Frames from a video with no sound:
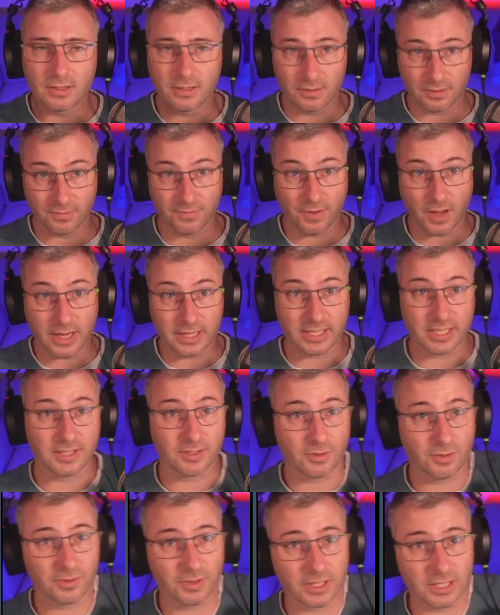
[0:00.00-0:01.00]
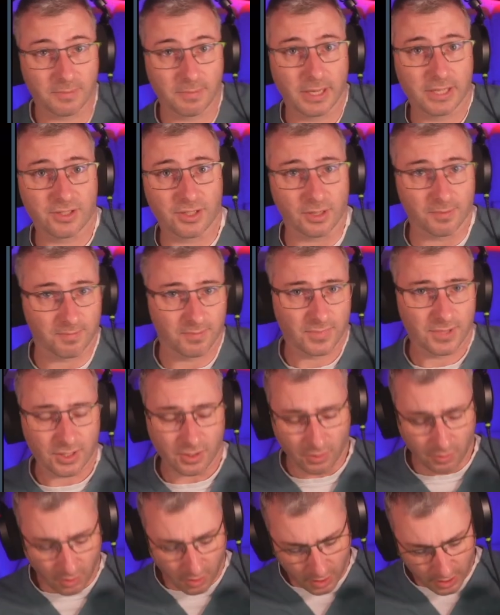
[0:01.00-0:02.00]
findings on this picture.
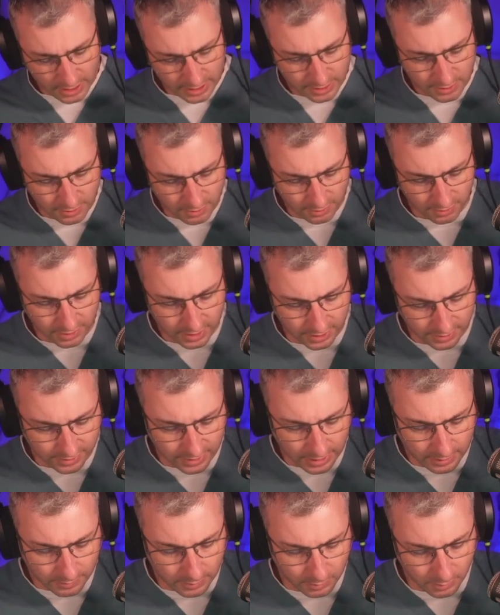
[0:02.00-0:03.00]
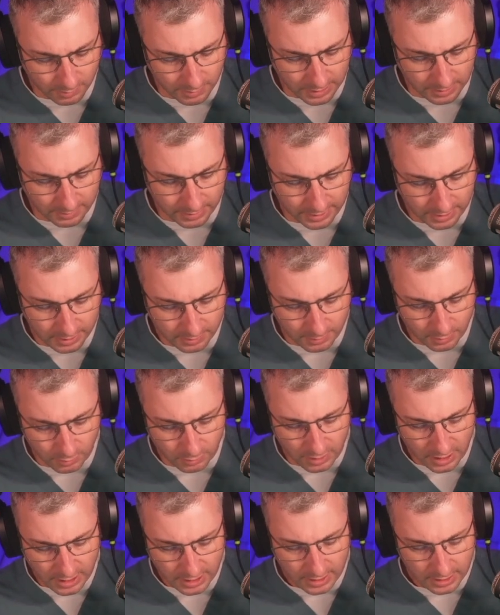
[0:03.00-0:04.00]
So I don't think that one would be
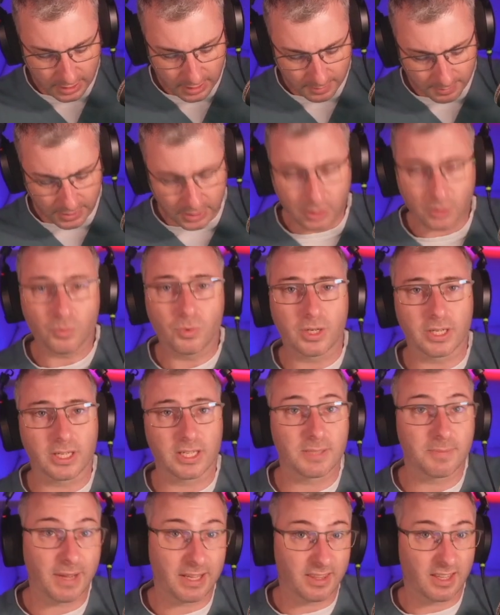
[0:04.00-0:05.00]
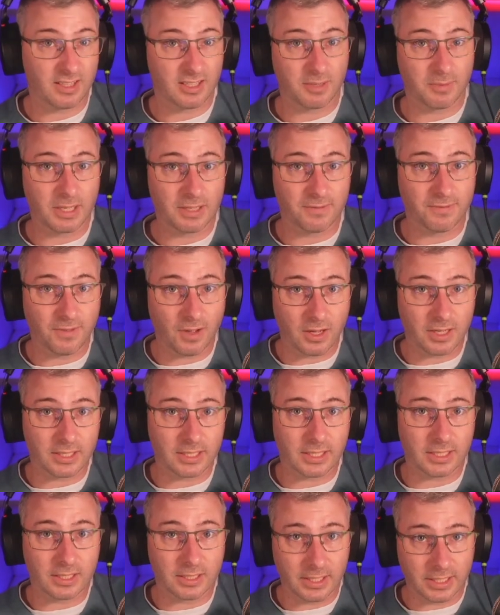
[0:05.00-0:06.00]
applicable, but you would expect that to be a
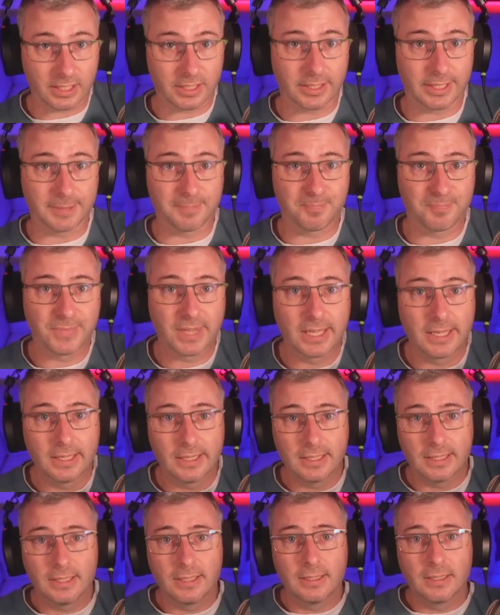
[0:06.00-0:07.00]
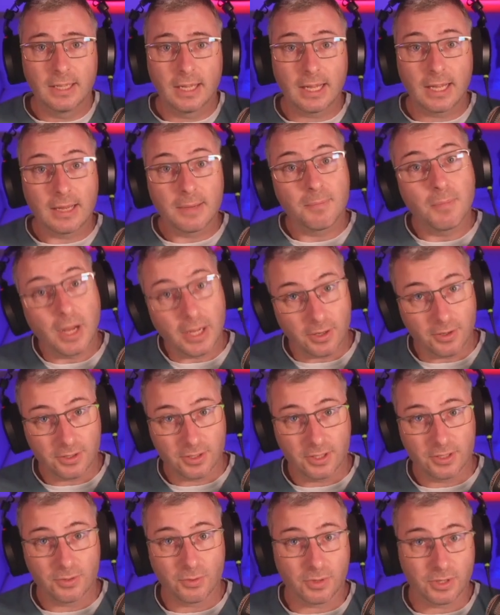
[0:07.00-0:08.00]
finding clinically.
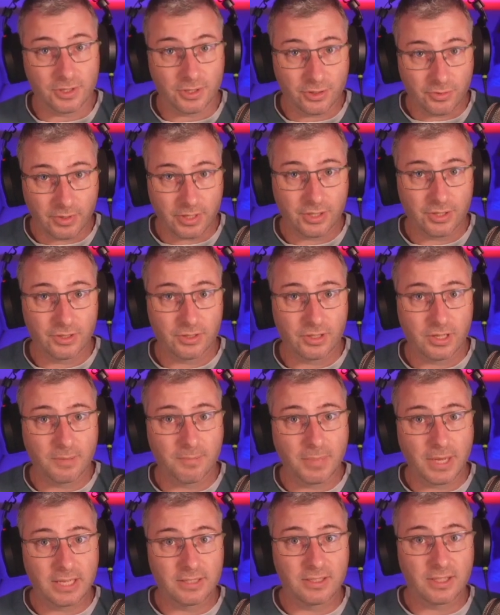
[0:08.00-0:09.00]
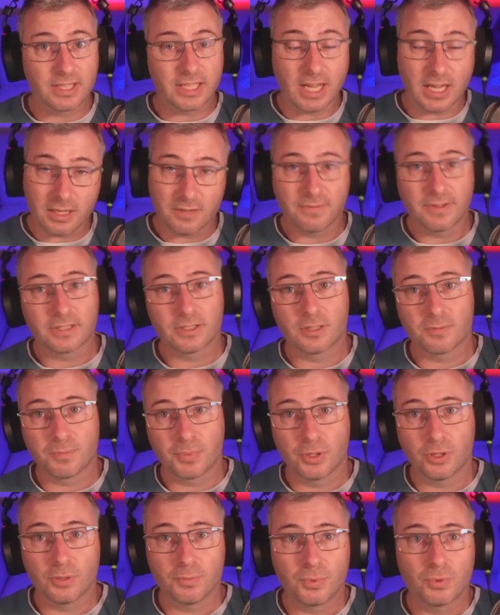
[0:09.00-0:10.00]
Meiosis or constriction compared to the unaffected
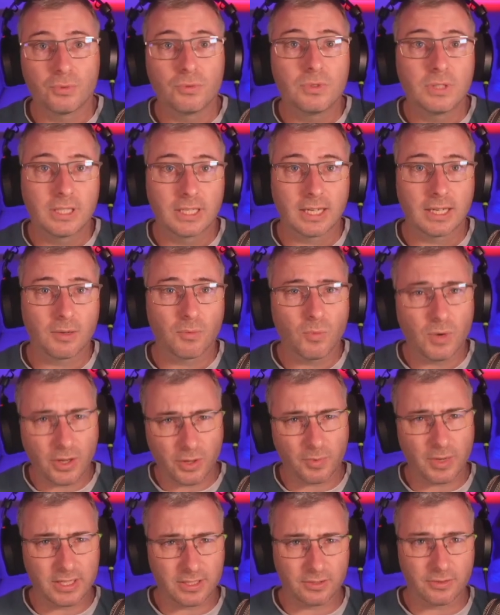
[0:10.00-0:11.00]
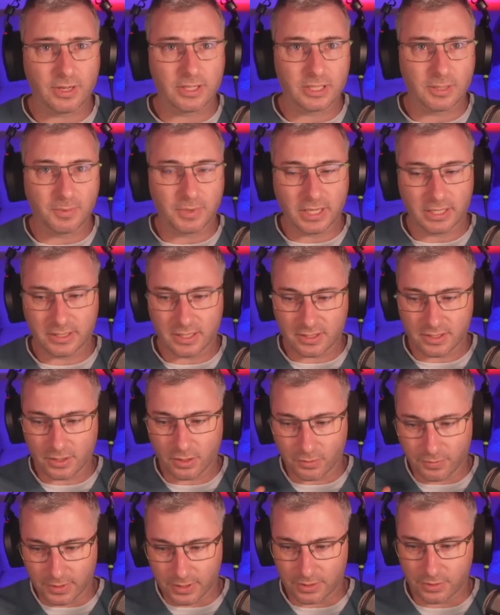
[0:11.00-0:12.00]
pupil. One of the ways it tries to protect
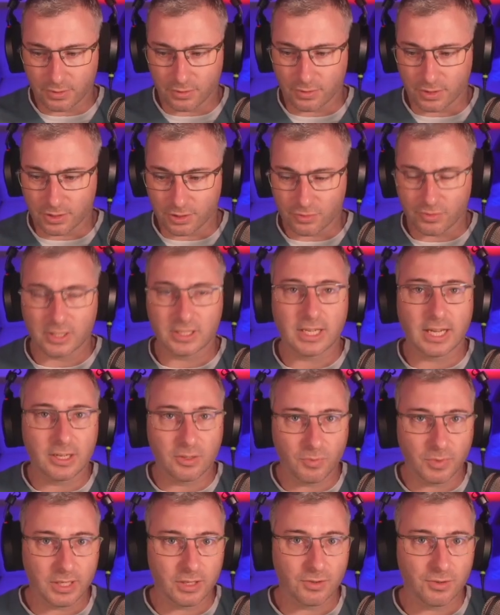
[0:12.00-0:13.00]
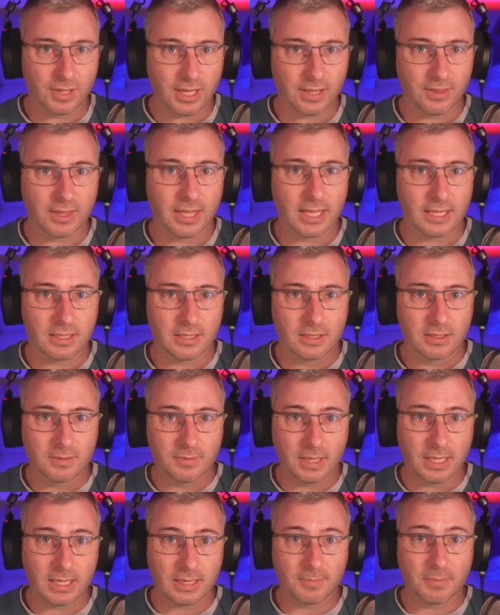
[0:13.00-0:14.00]
itself is to constrict, and we do get that
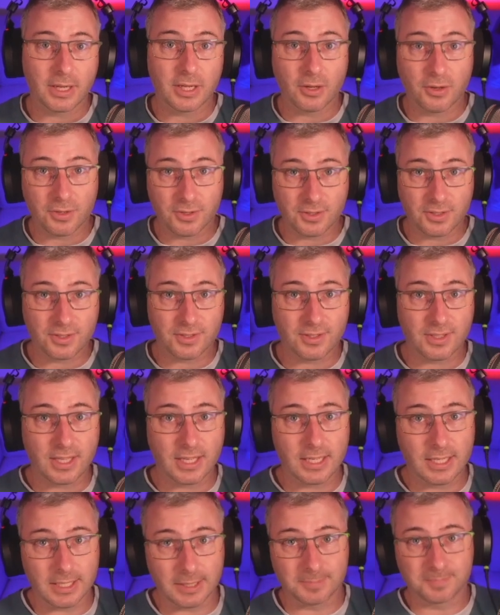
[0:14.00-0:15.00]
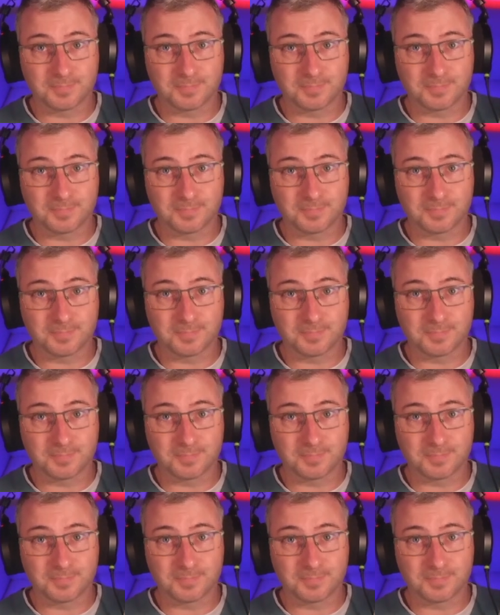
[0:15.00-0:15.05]
meiosis there.